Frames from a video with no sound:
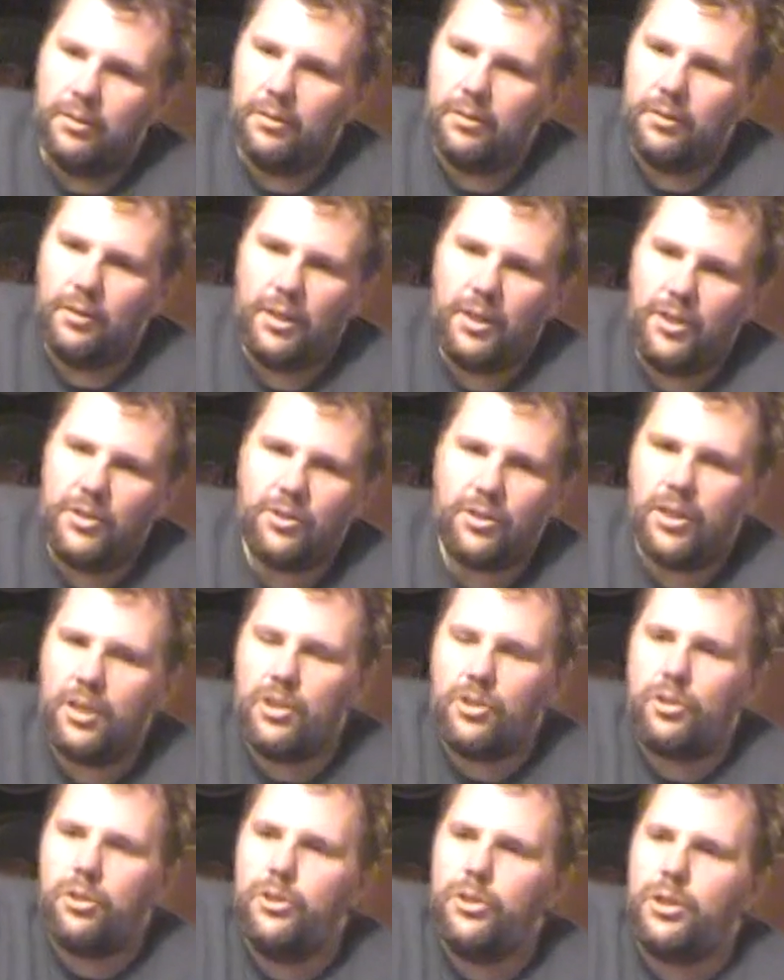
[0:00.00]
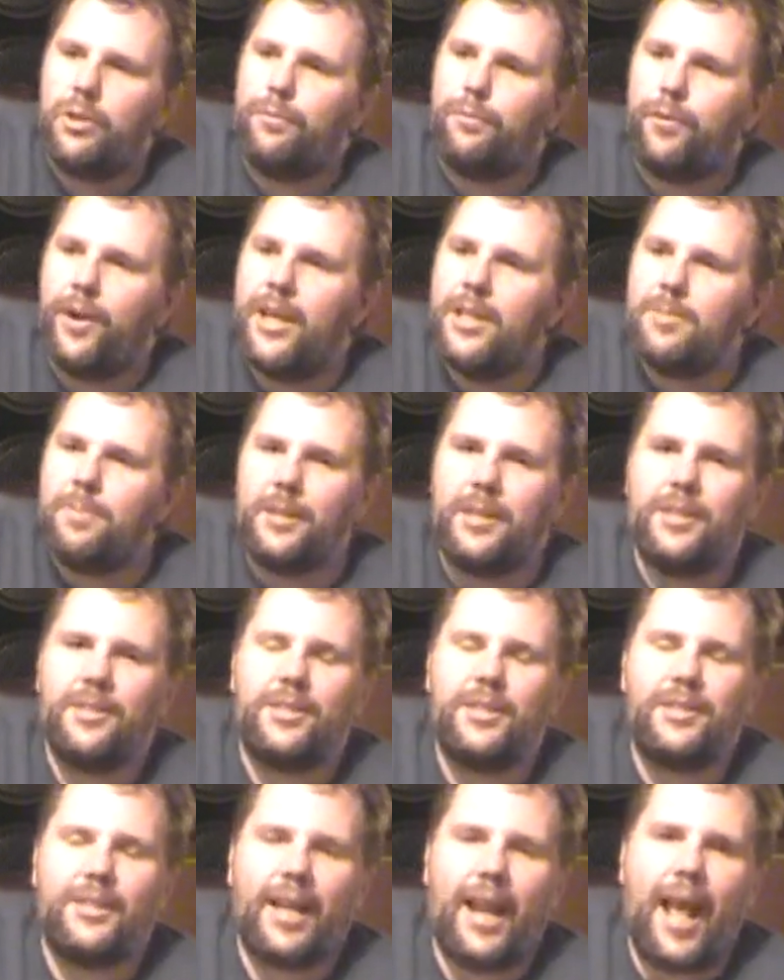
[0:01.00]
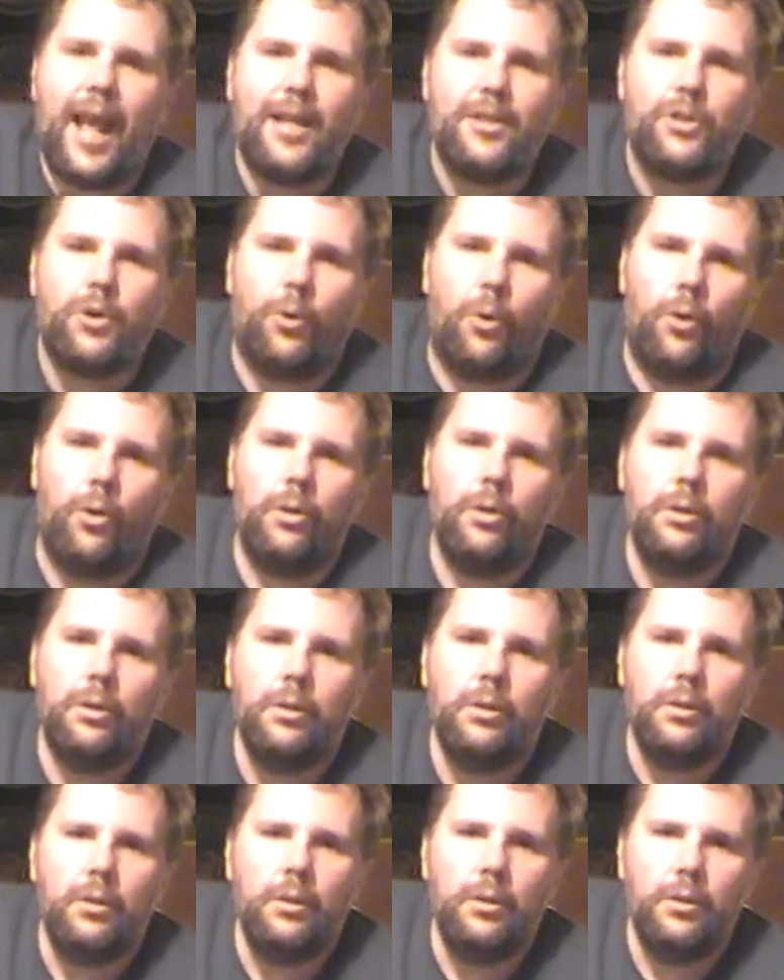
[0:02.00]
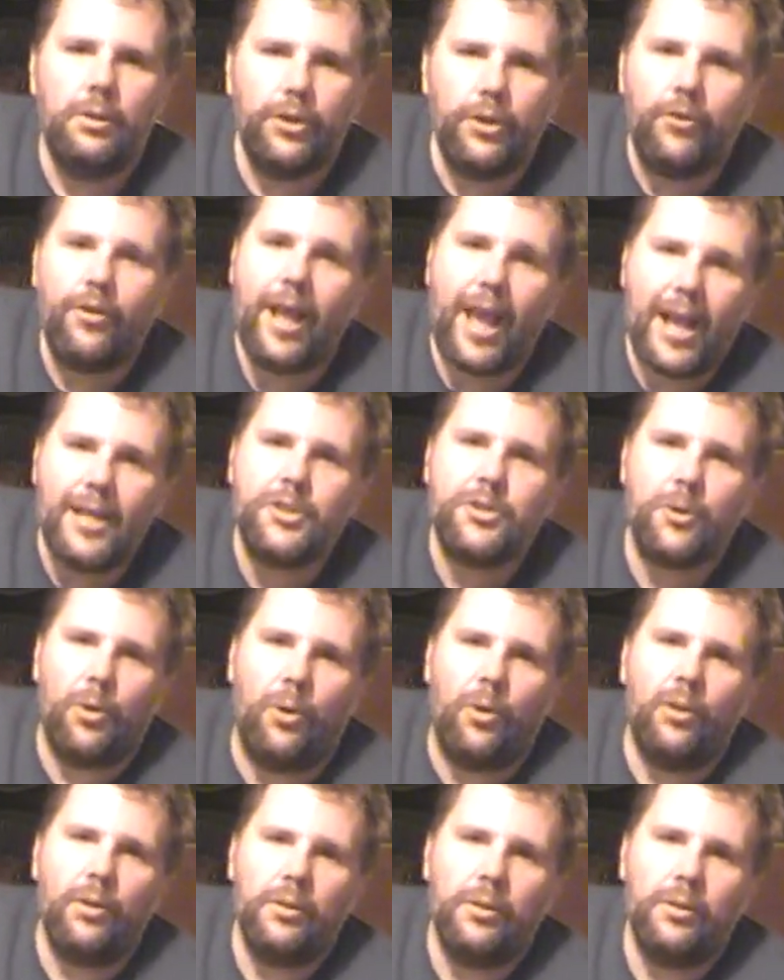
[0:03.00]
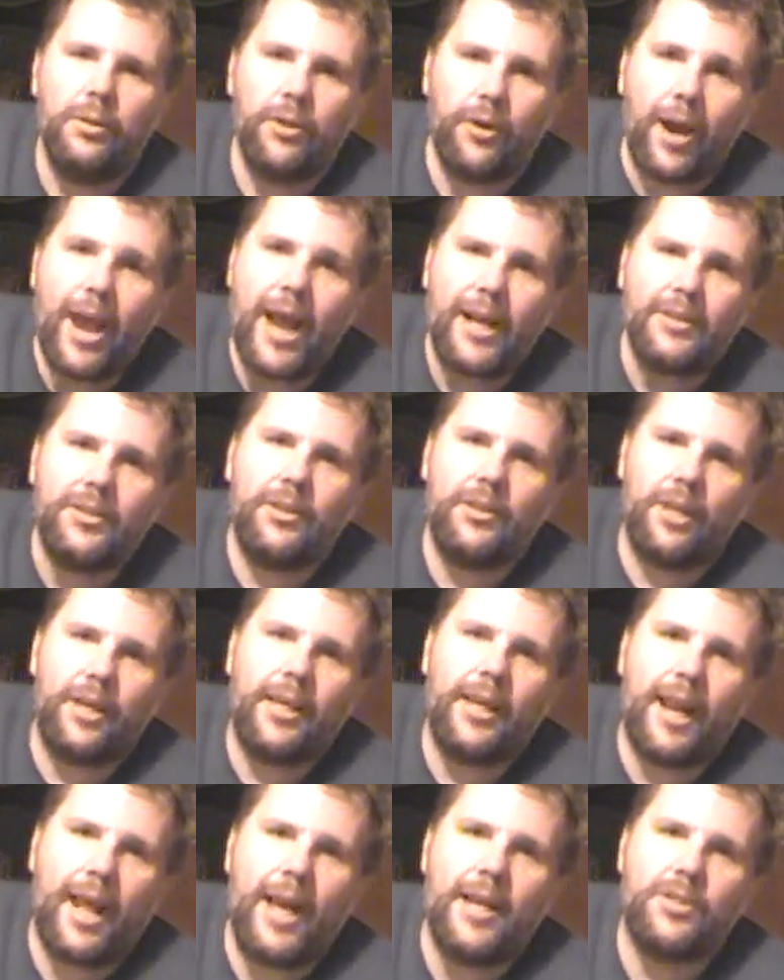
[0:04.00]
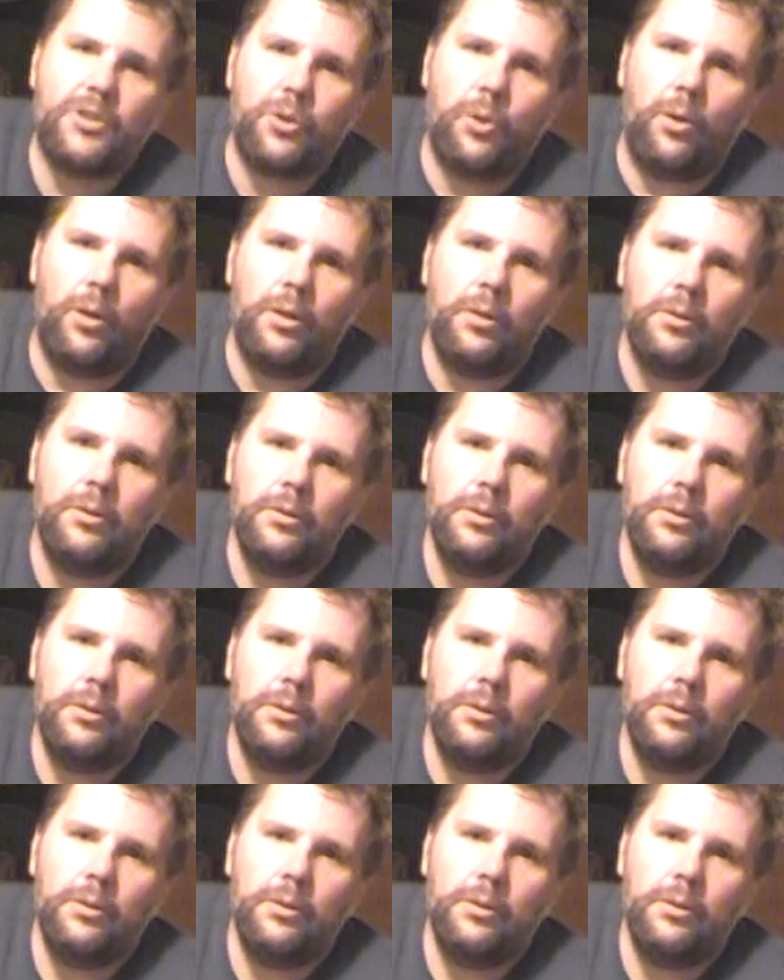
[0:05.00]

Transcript: He's losing friends because he's an asshole. You're an asshole. You're acting like an asshole.